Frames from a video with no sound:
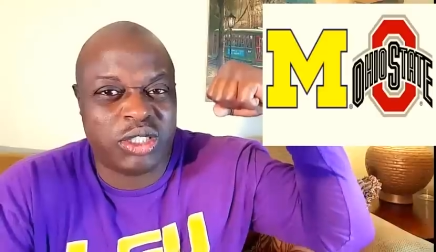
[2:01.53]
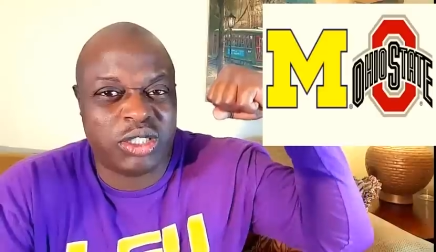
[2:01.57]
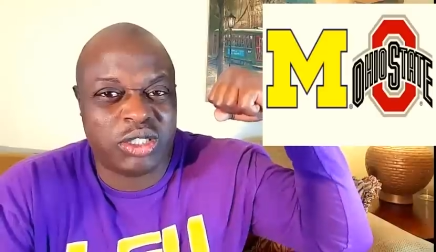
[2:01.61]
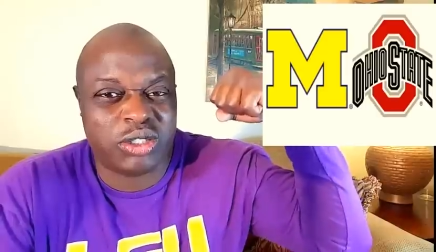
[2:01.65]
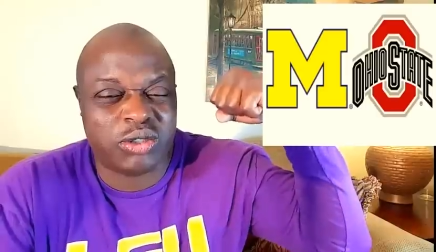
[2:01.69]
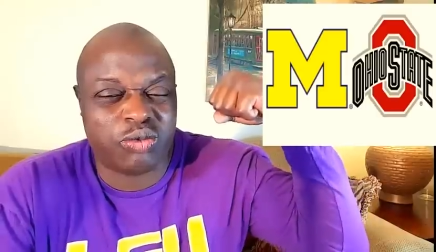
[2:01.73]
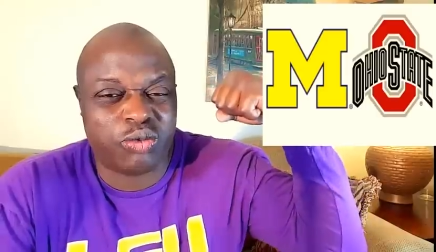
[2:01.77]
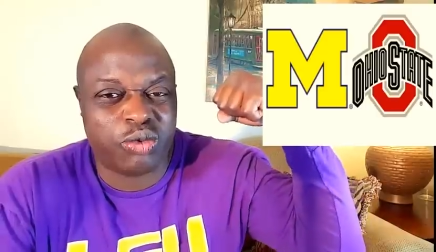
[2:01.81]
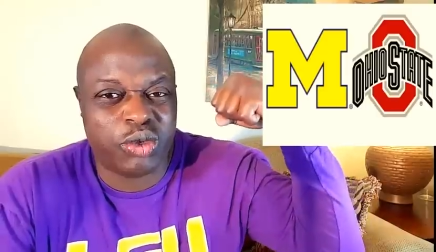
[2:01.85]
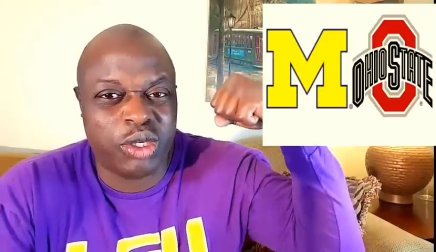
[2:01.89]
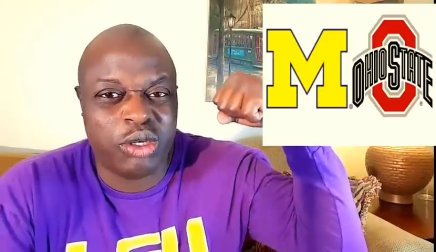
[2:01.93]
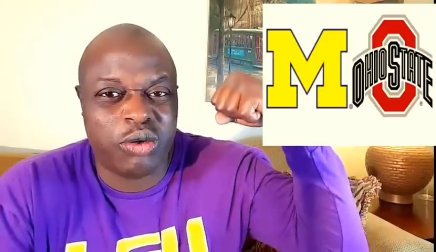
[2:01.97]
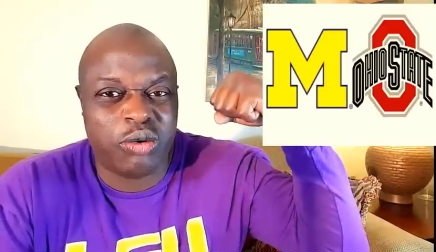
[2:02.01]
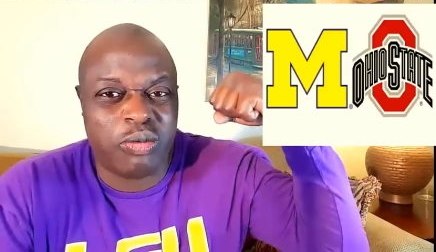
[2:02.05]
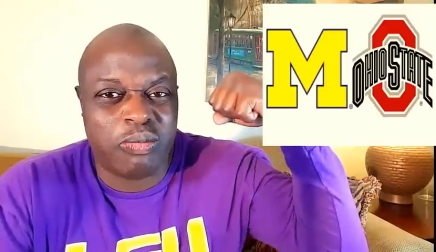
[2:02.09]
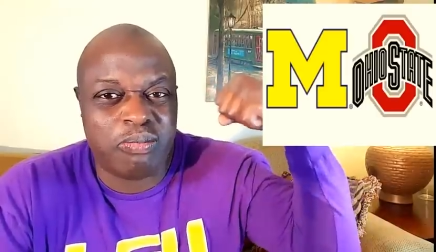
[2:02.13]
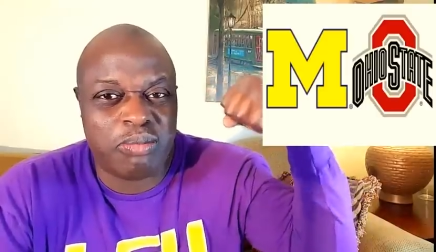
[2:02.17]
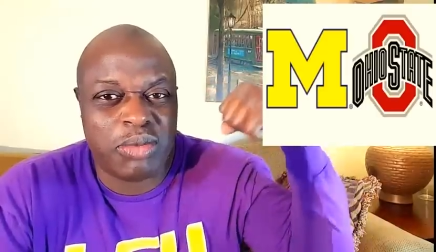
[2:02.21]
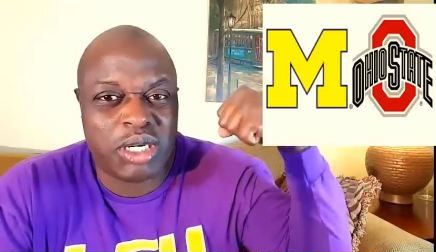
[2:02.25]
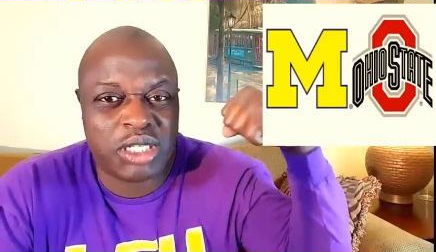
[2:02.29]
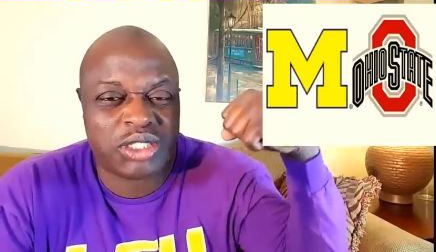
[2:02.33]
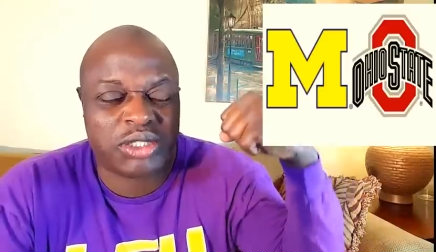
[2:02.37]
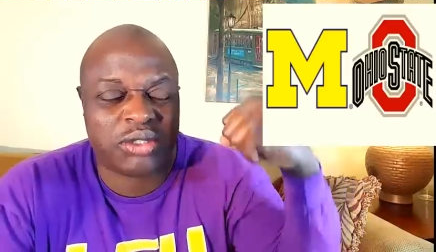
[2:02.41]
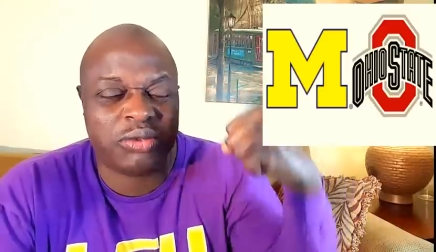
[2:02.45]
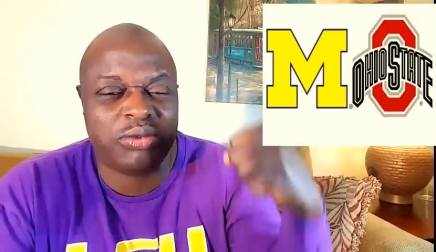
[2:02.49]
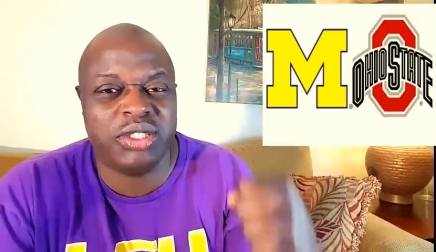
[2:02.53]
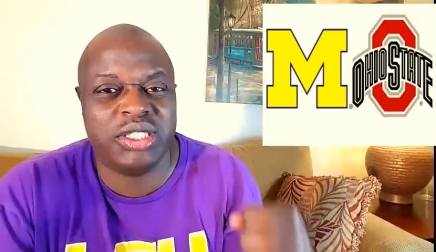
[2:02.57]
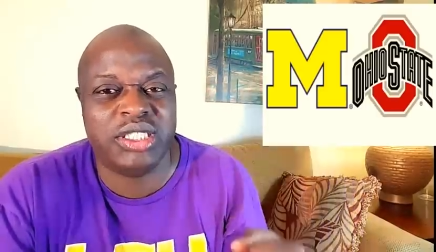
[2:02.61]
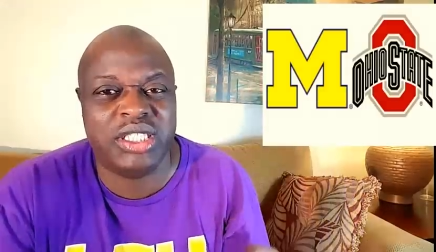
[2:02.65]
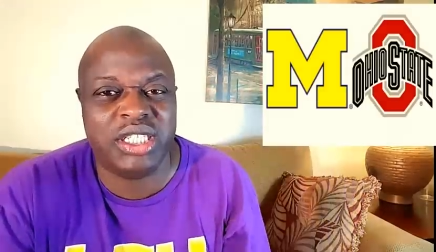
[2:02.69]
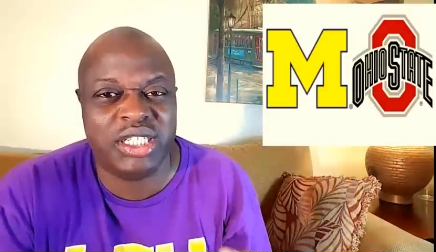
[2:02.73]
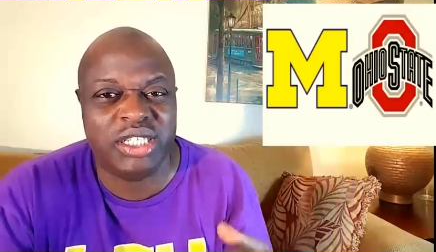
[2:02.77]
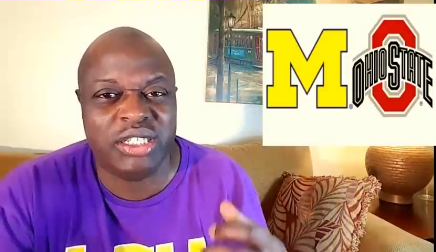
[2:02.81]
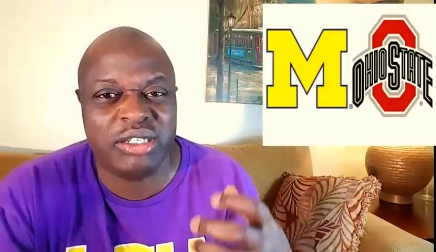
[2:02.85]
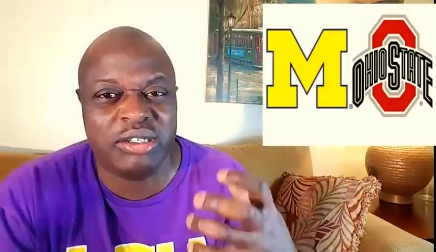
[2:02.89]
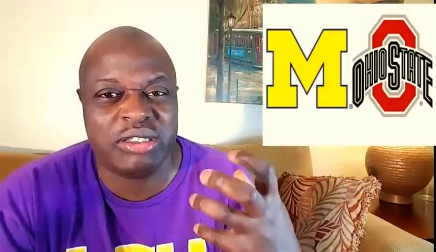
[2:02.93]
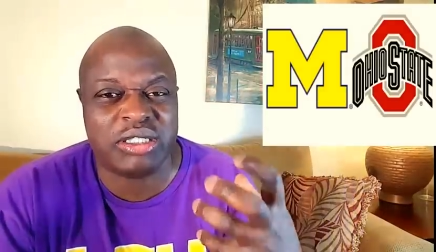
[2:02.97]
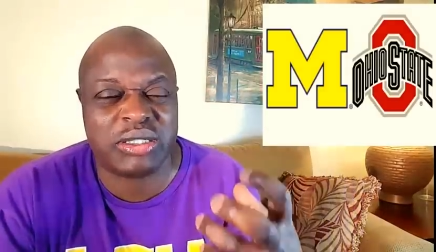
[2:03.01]
there's real muscle and
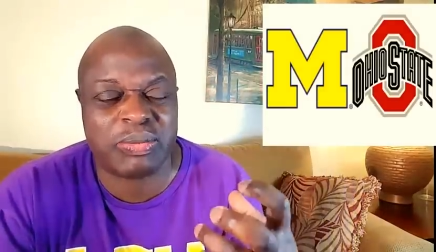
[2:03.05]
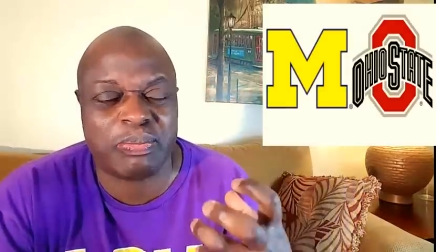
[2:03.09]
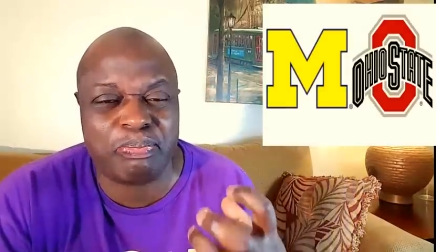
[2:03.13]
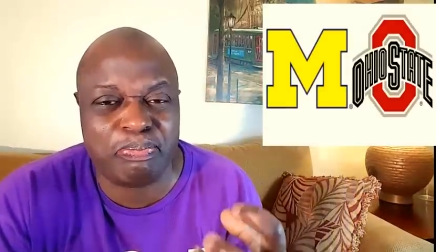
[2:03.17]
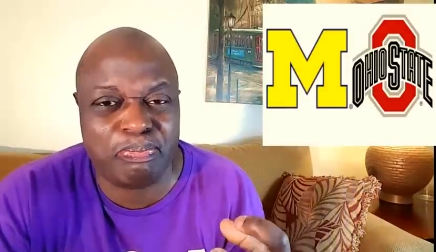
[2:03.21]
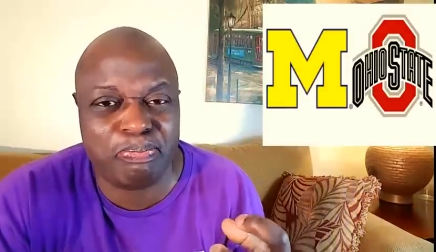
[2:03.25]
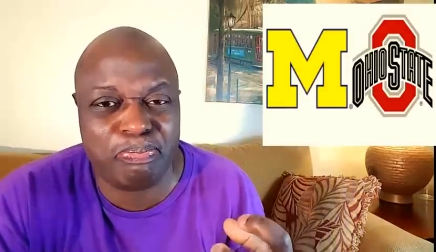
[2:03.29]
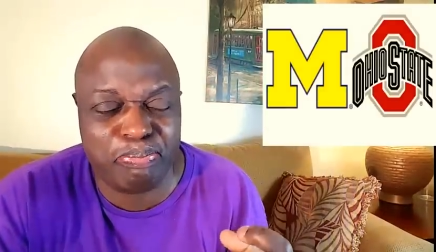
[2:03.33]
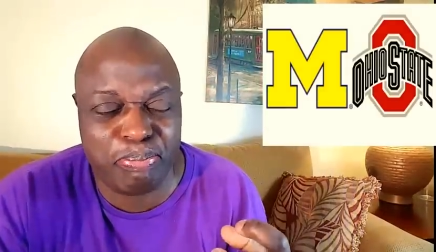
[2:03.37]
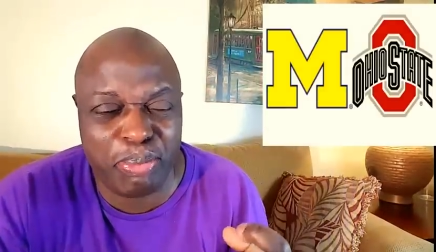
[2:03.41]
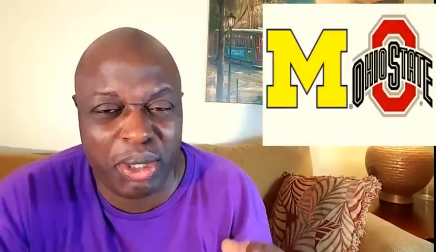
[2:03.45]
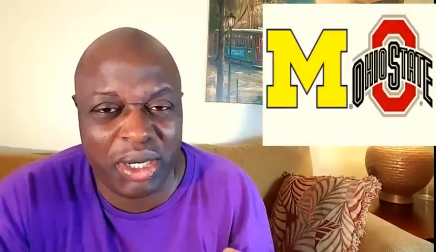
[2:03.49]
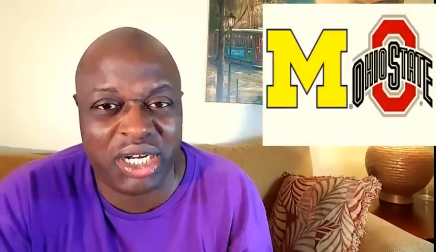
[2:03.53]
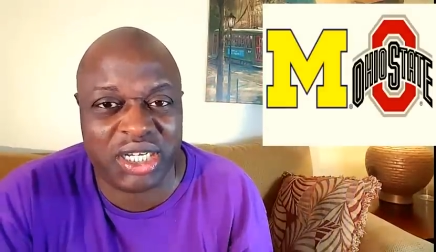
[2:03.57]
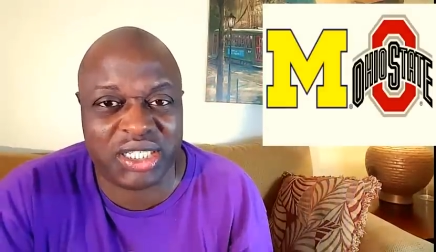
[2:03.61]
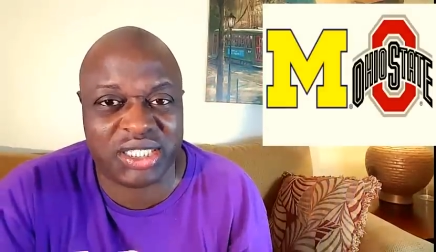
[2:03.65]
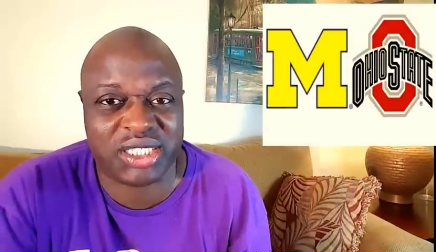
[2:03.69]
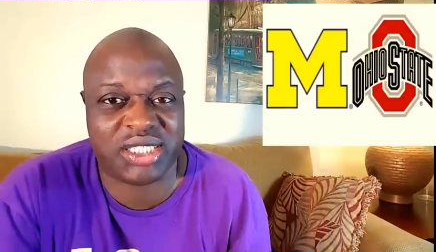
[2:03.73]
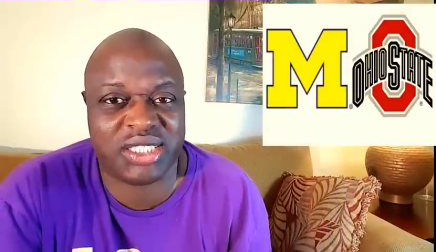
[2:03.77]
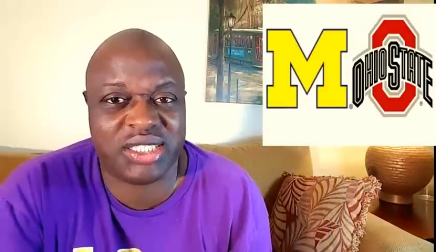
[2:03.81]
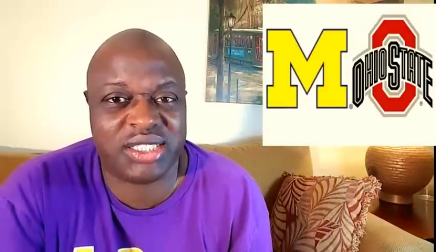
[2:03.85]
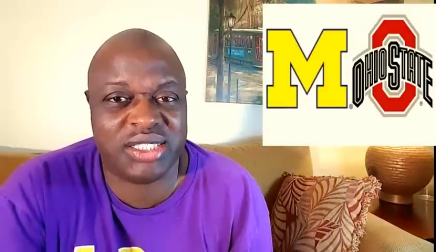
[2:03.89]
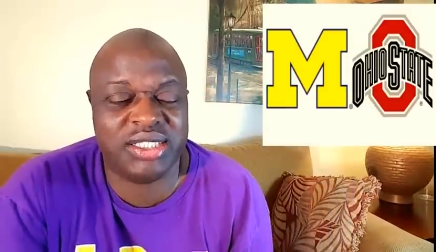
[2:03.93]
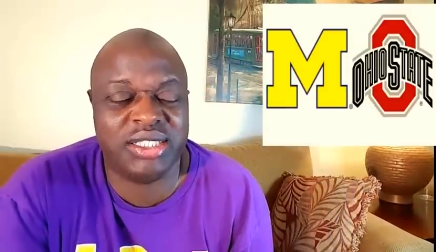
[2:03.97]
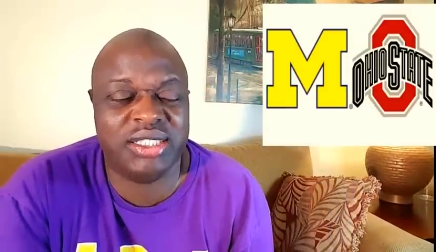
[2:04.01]
then there's pus,